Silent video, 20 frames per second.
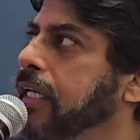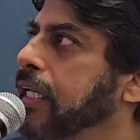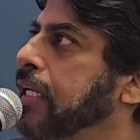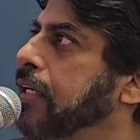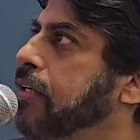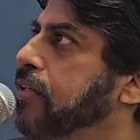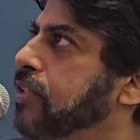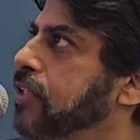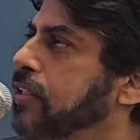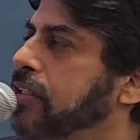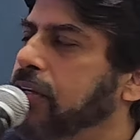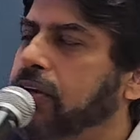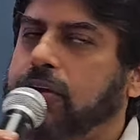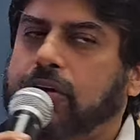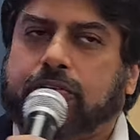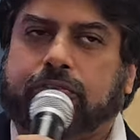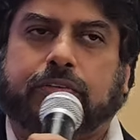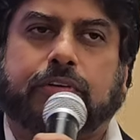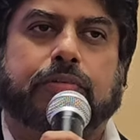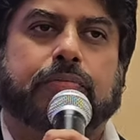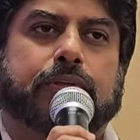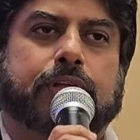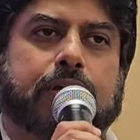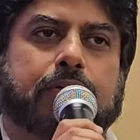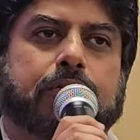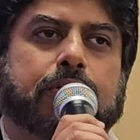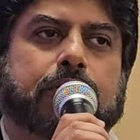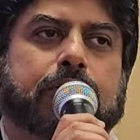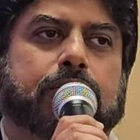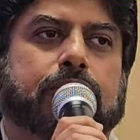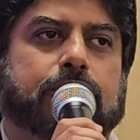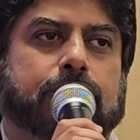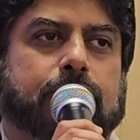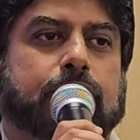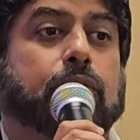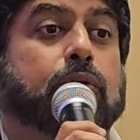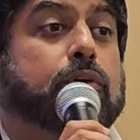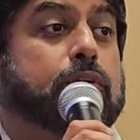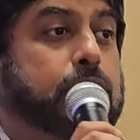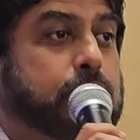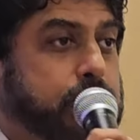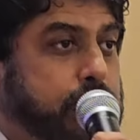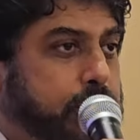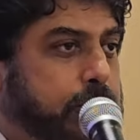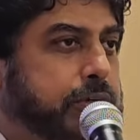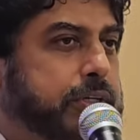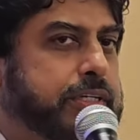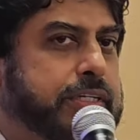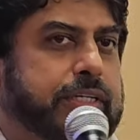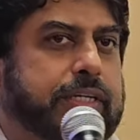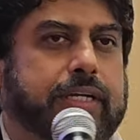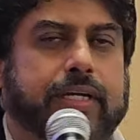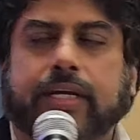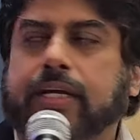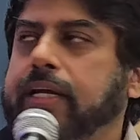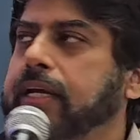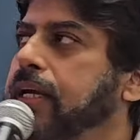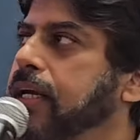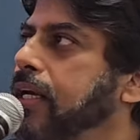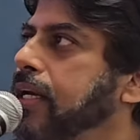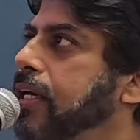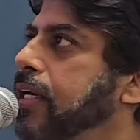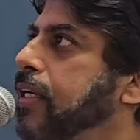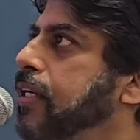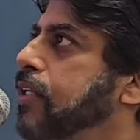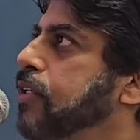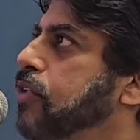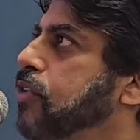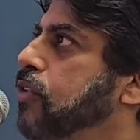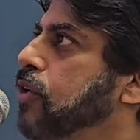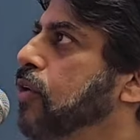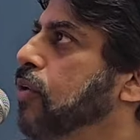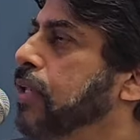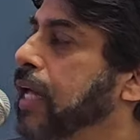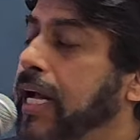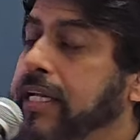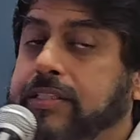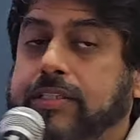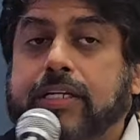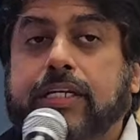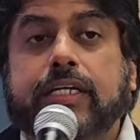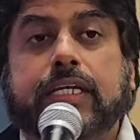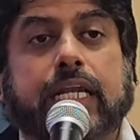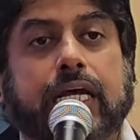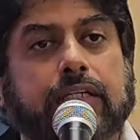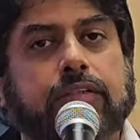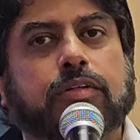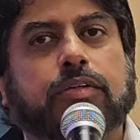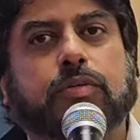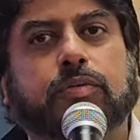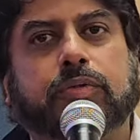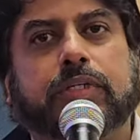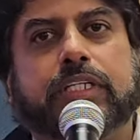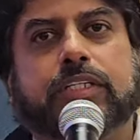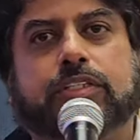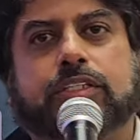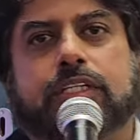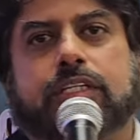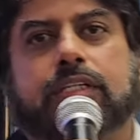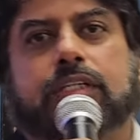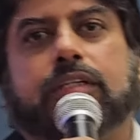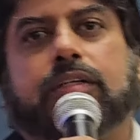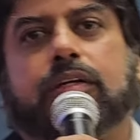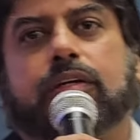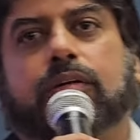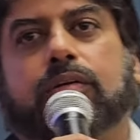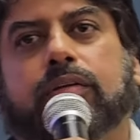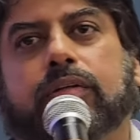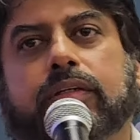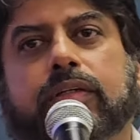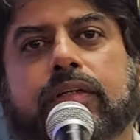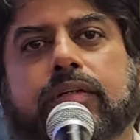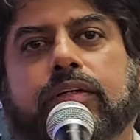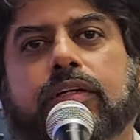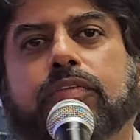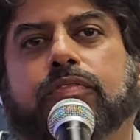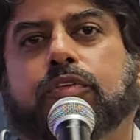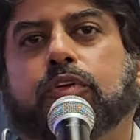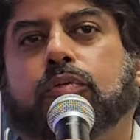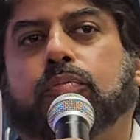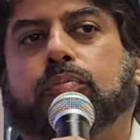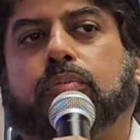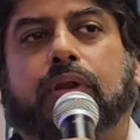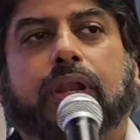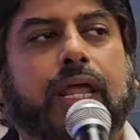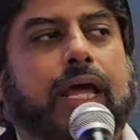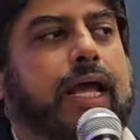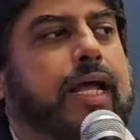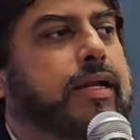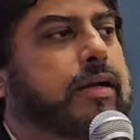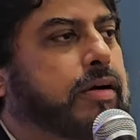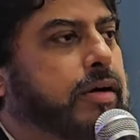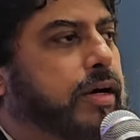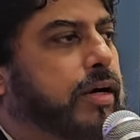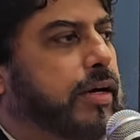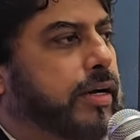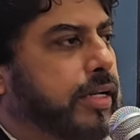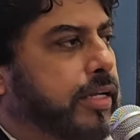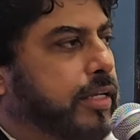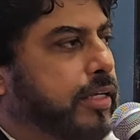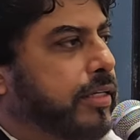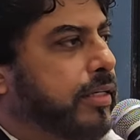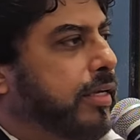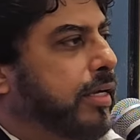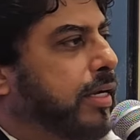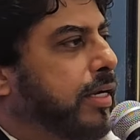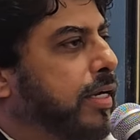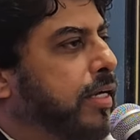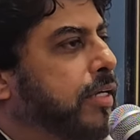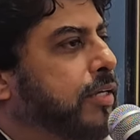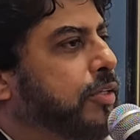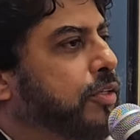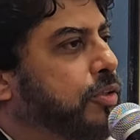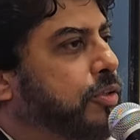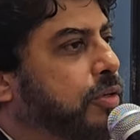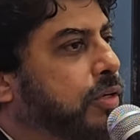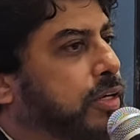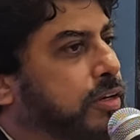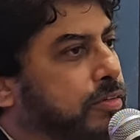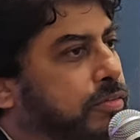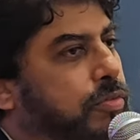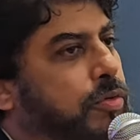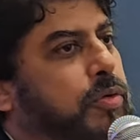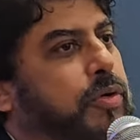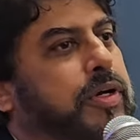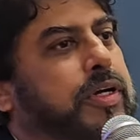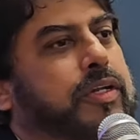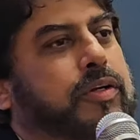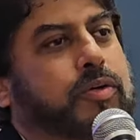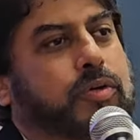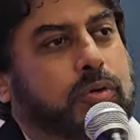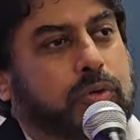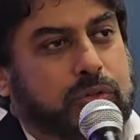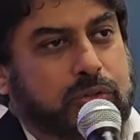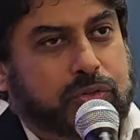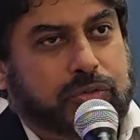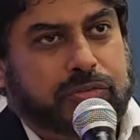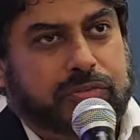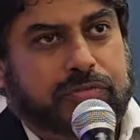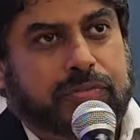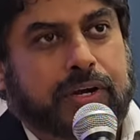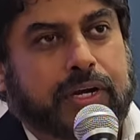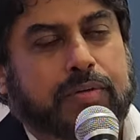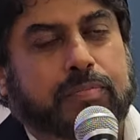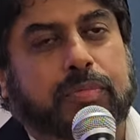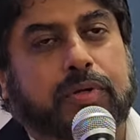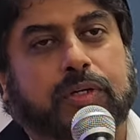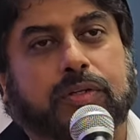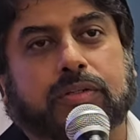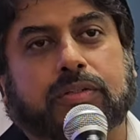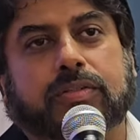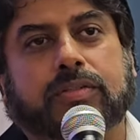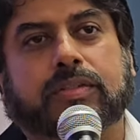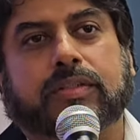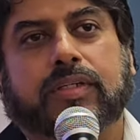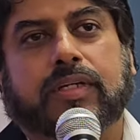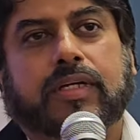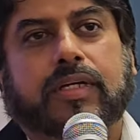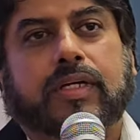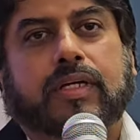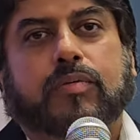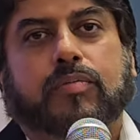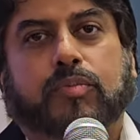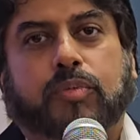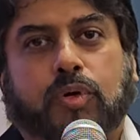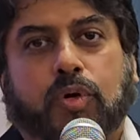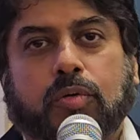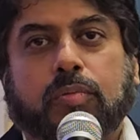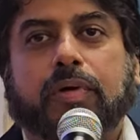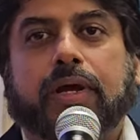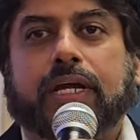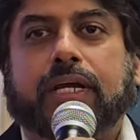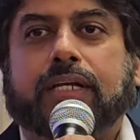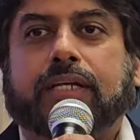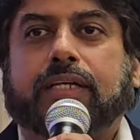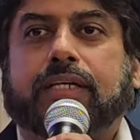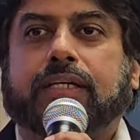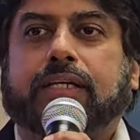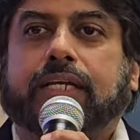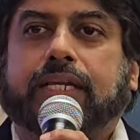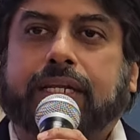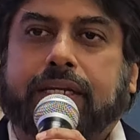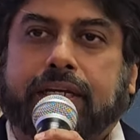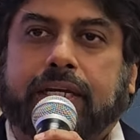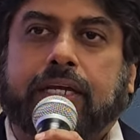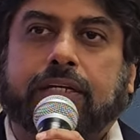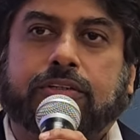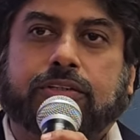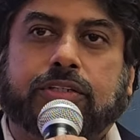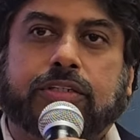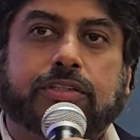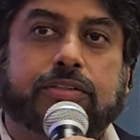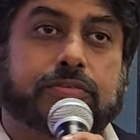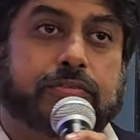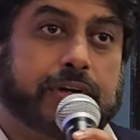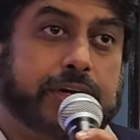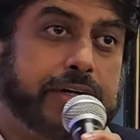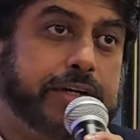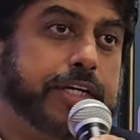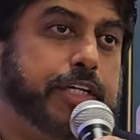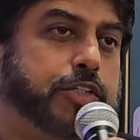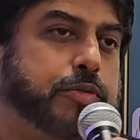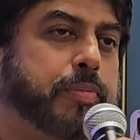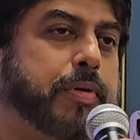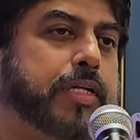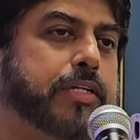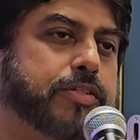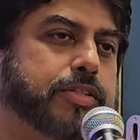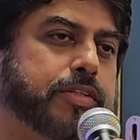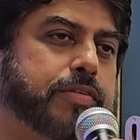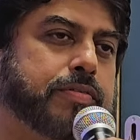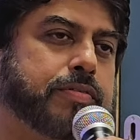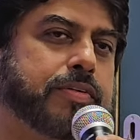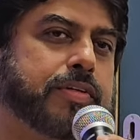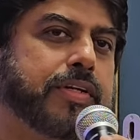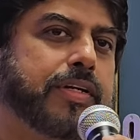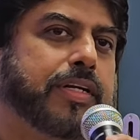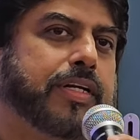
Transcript: leaders in the law firm that will go to the court. So that's another reason, if you plan early, you could avoid a courtroom fight, because probate litigation is very expensive.